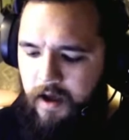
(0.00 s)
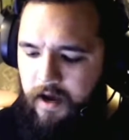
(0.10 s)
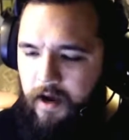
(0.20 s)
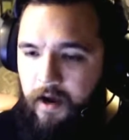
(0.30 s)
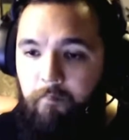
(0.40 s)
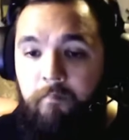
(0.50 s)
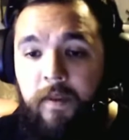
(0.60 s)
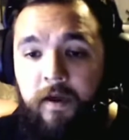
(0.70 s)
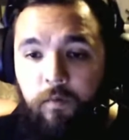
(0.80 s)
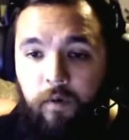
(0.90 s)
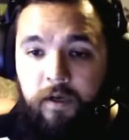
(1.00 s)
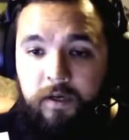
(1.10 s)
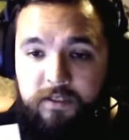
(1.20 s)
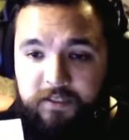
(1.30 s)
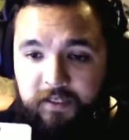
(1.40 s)
We're
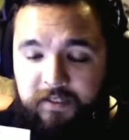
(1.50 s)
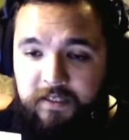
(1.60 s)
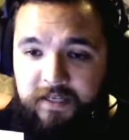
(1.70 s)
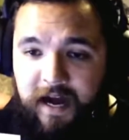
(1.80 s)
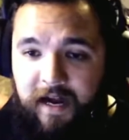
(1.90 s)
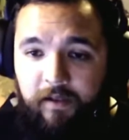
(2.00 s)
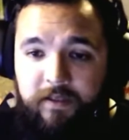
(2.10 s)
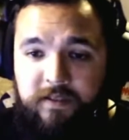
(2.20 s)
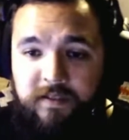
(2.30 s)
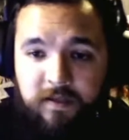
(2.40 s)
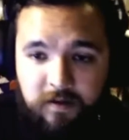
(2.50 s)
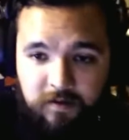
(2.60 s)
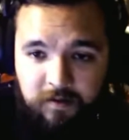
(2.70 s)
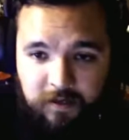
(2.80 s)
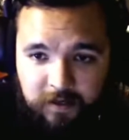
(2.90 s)
gonna stick these eyelets.
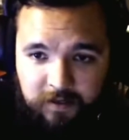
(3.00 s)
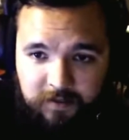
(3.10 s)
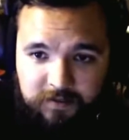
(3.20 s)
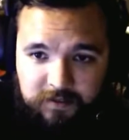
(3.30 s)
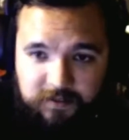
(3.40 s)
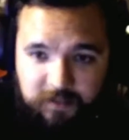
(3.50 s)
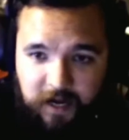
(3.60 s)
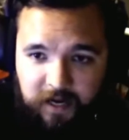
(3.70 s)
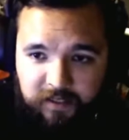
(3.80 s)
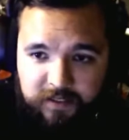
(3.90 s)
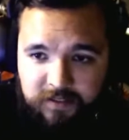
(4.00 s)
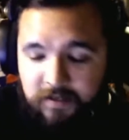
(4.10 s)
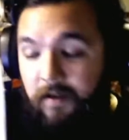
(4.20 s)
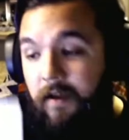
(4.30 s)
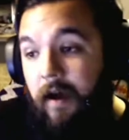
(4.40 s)
As you can see, eyelets